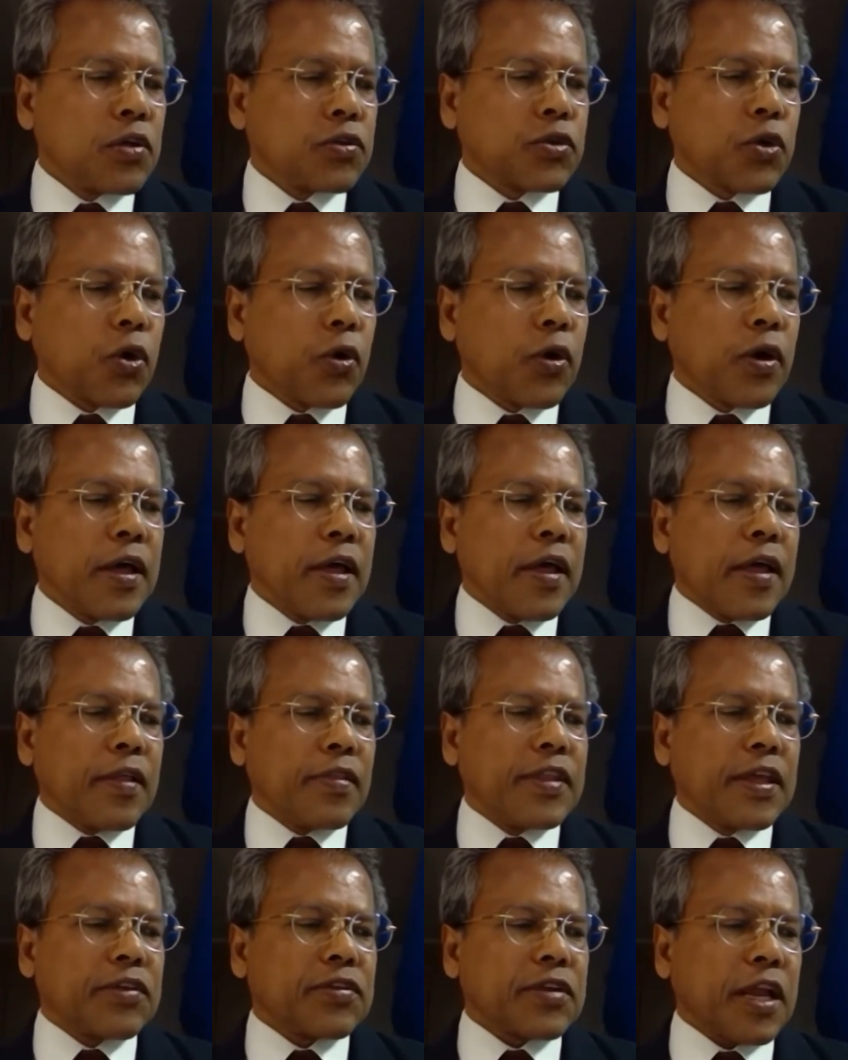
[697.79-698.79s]
so
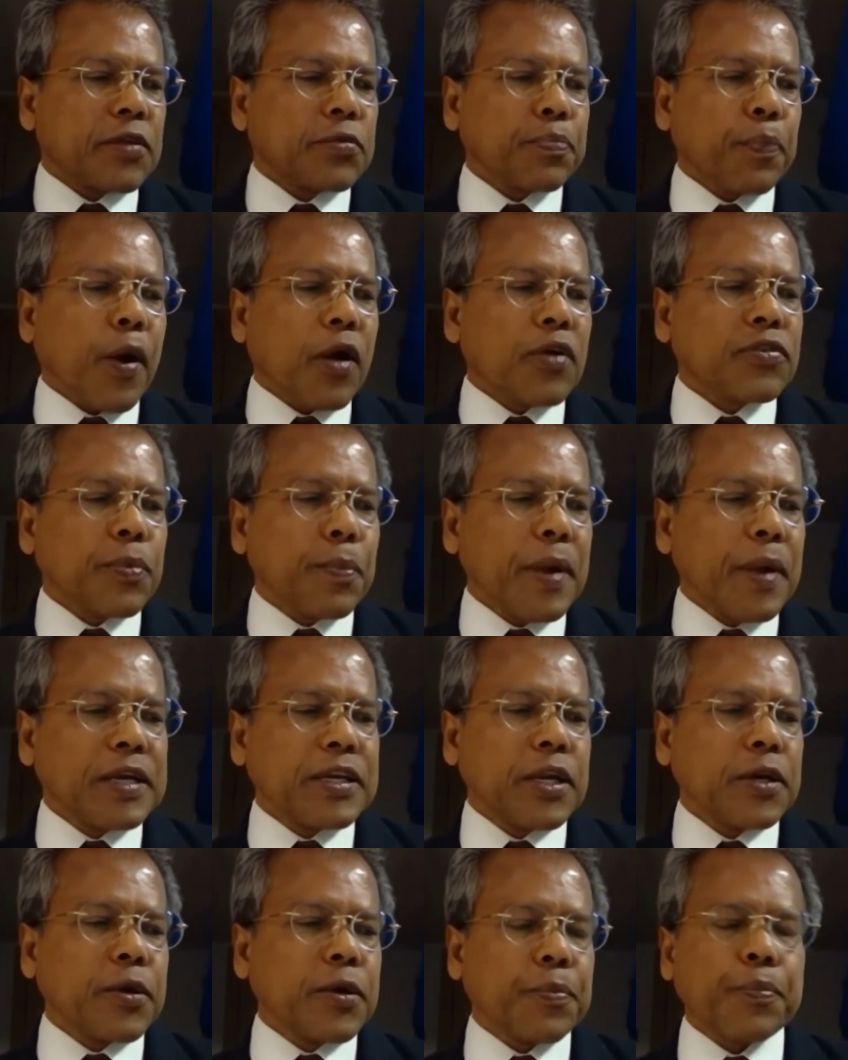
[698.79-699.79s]
the
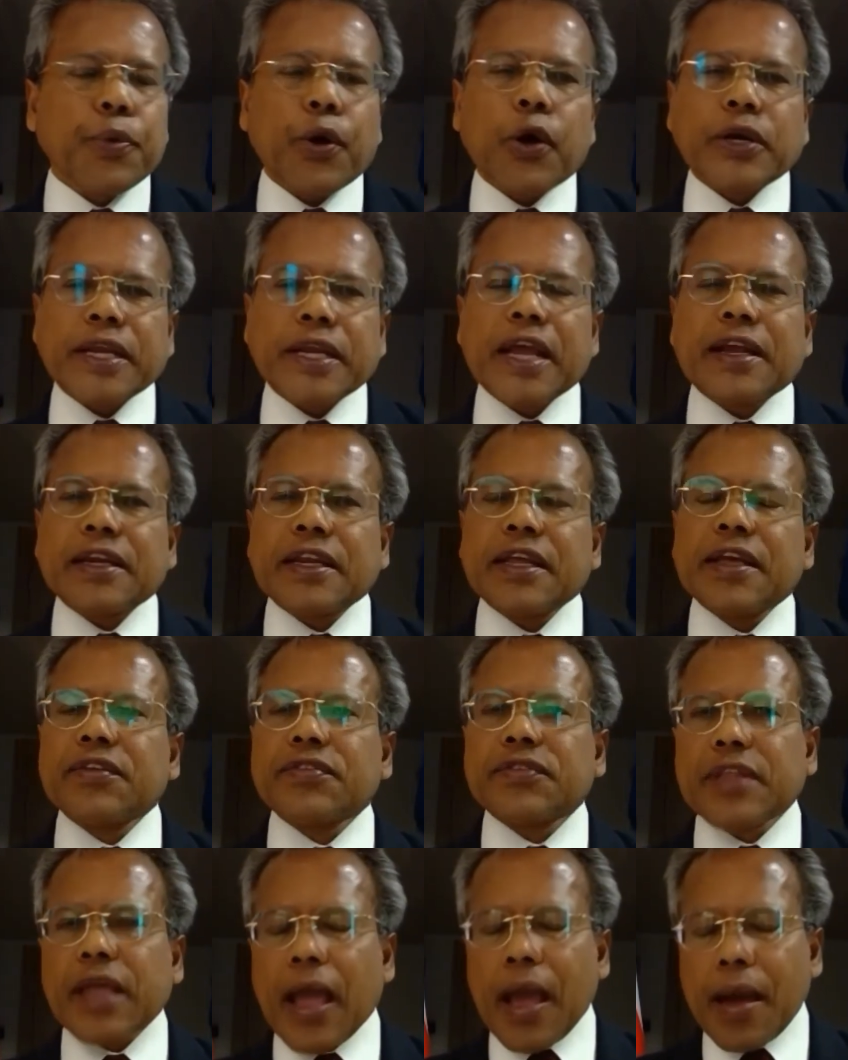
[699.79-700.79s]
responsibility to protect
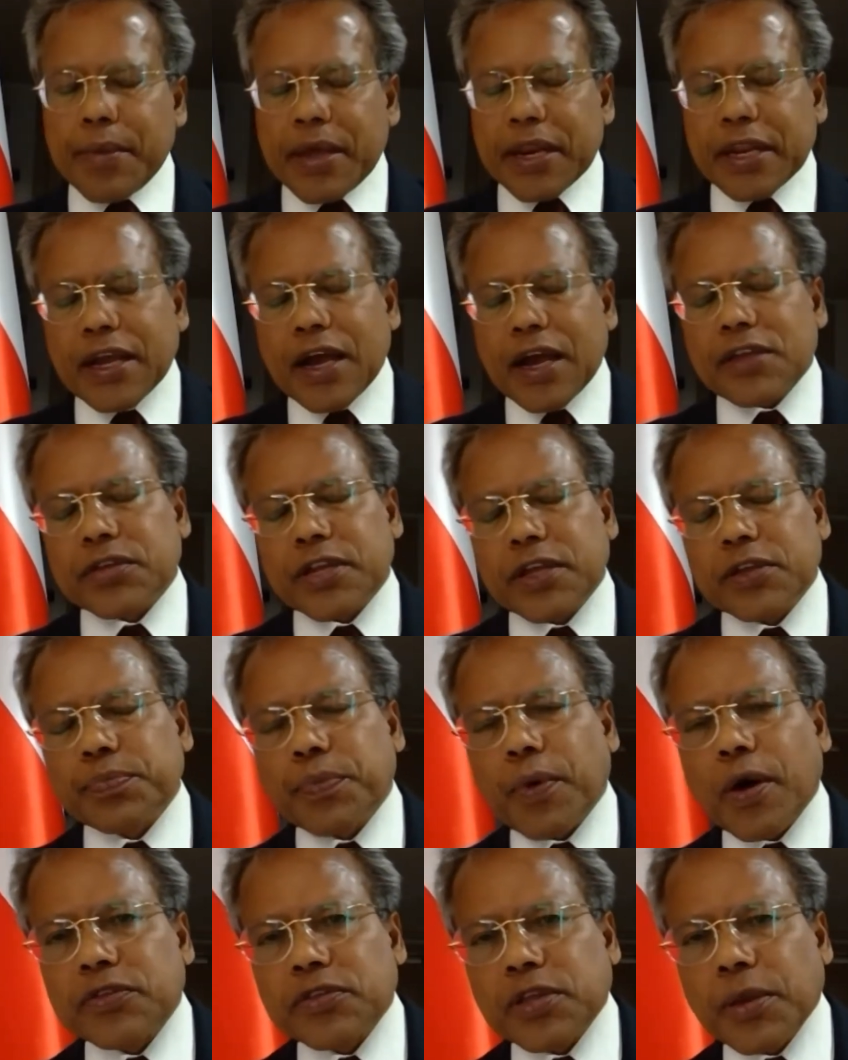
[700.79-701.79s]
is the America's
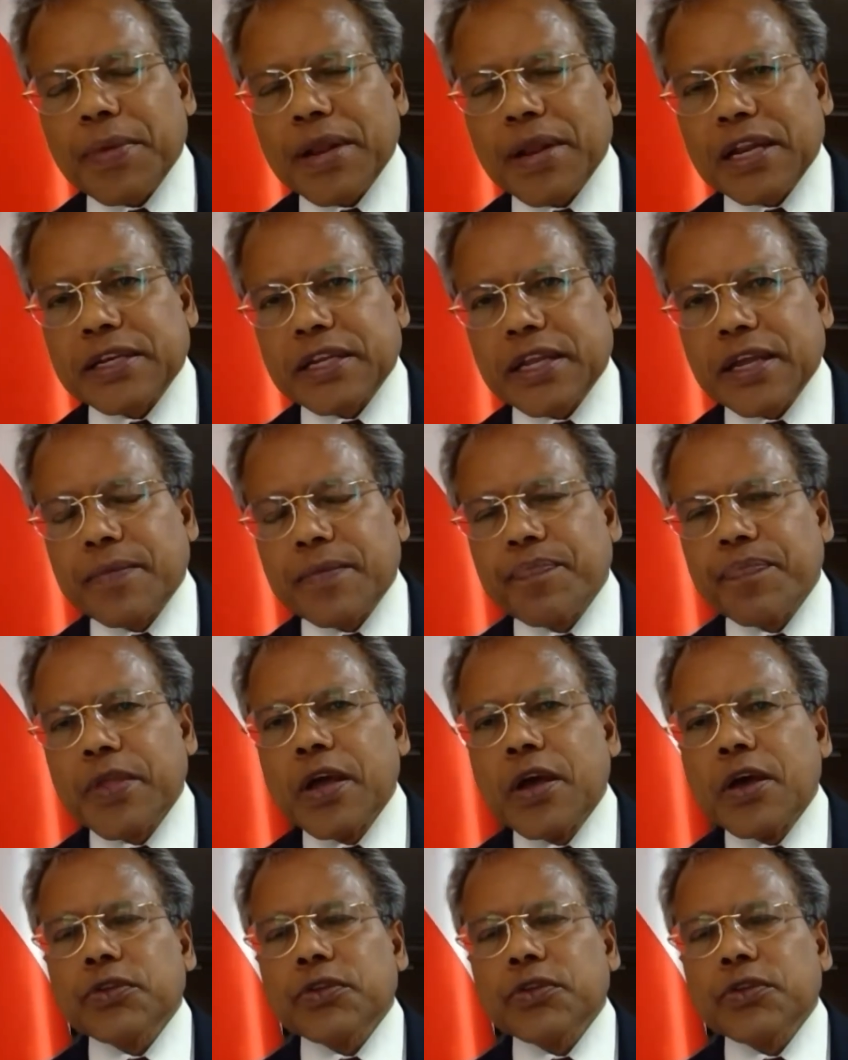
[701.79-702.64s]
responsibility.